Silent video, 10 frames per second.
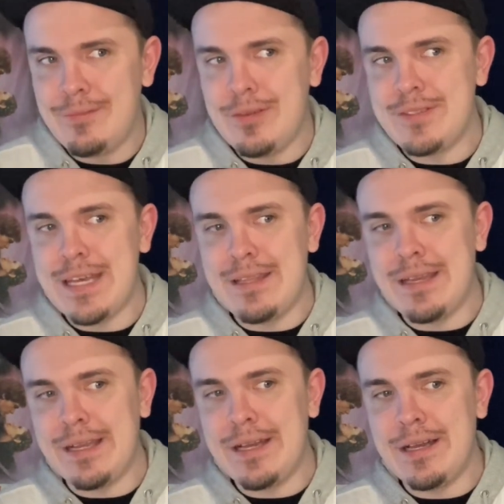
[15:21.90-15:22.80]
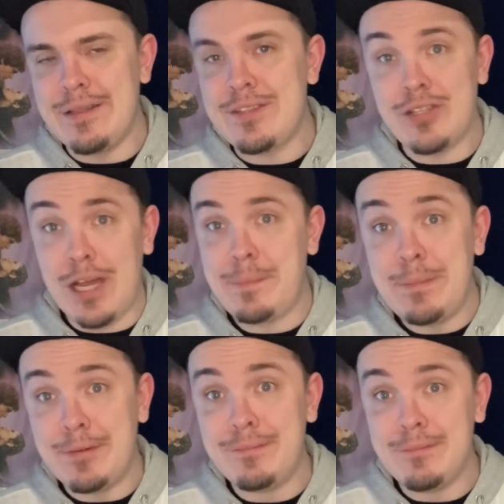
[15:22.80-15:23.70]
Was that like, that's a lot of
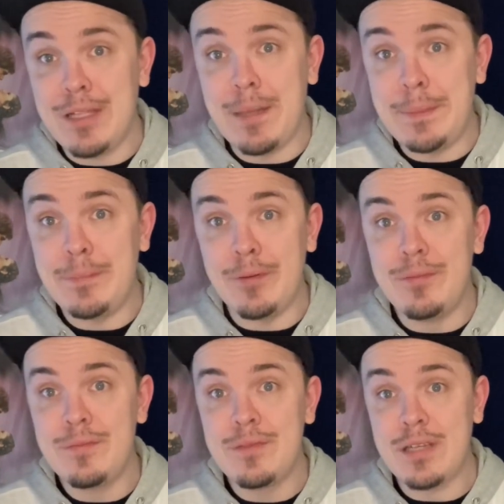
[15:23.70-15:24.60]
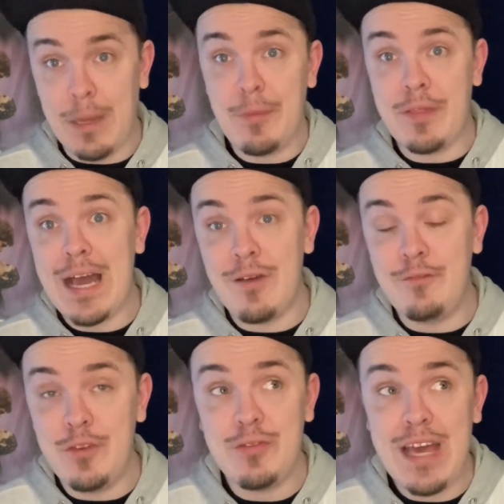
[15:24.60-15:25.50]
people. A lot of people. A
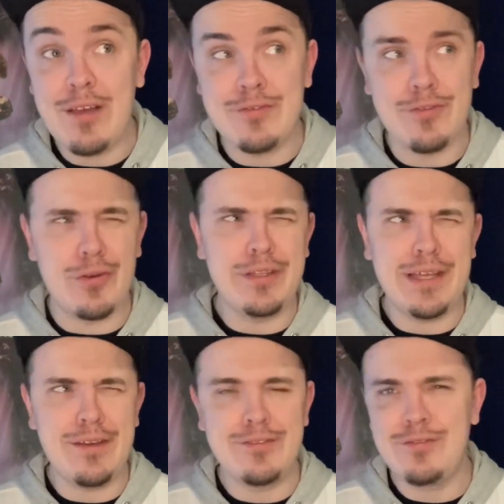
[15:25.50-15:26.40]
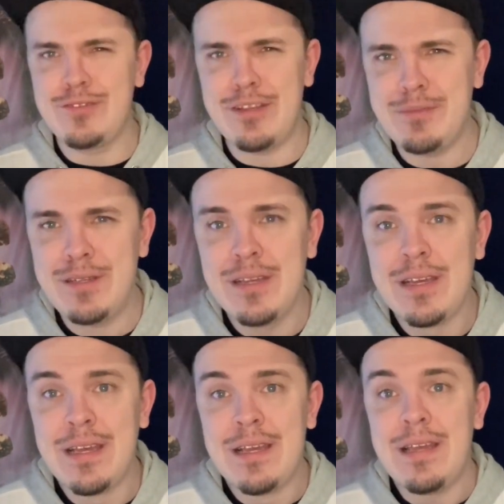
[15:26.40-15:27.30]
few thousand. 30,000 or something.
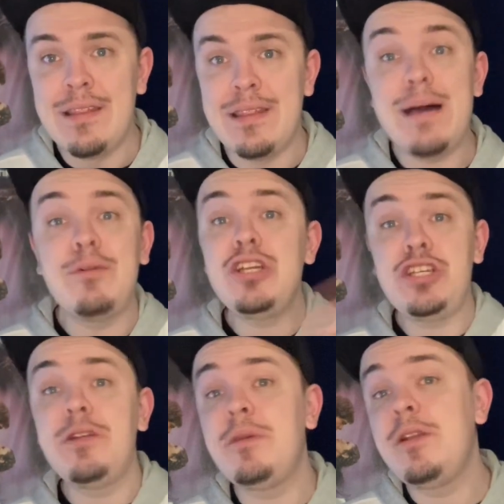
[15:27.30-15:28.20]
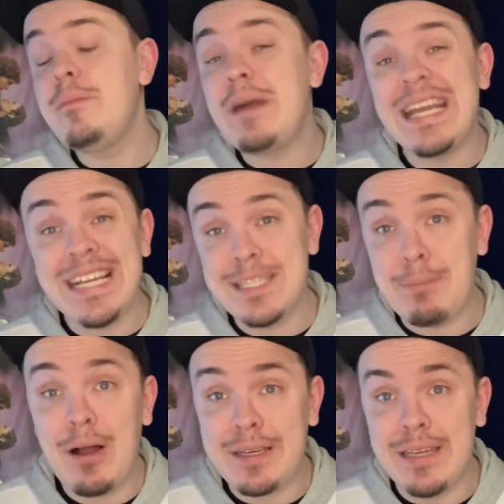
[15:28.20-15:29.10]
That money should have been in my aunt's
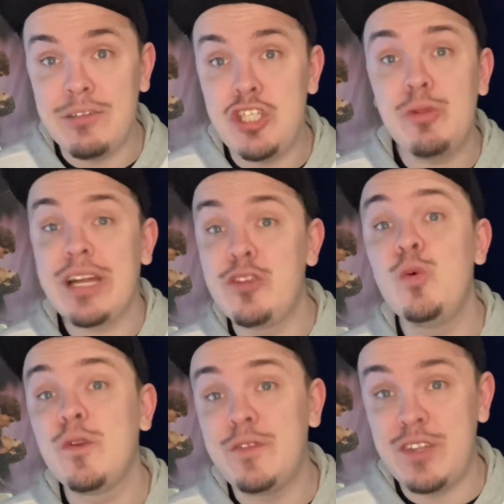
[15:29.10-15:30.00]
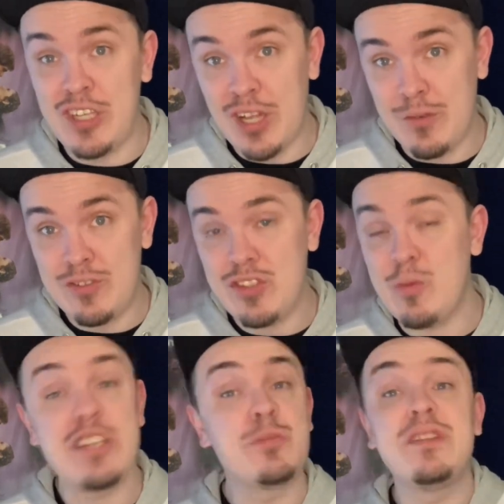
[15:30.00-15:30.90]
pocket. She only got $250. The
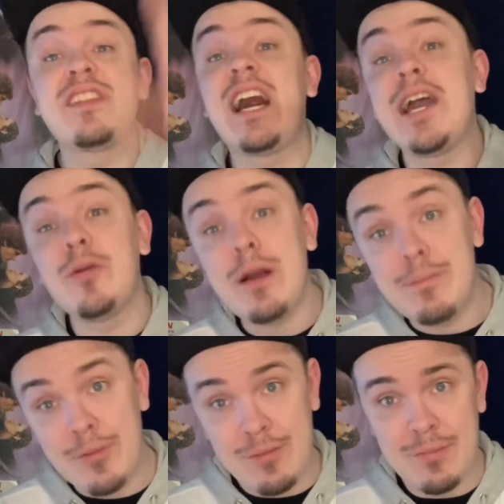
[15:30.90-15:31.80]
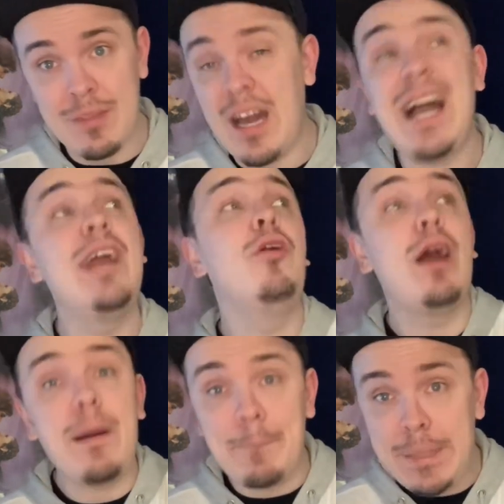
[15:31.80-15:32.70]
rest went to the higher-ups. The
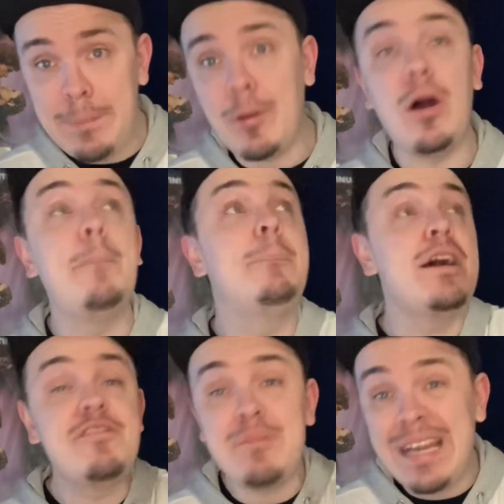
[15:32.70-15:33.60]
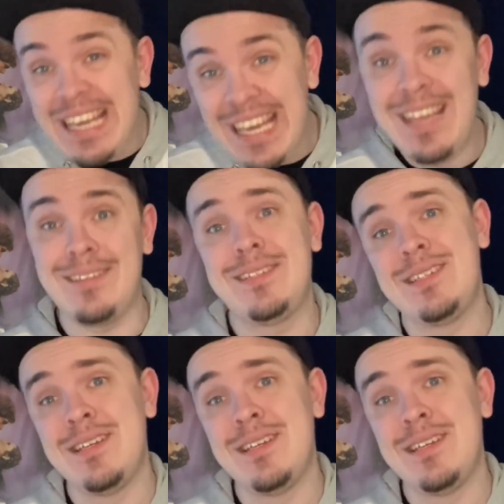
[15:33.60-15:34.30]
higher-up people above my aunt.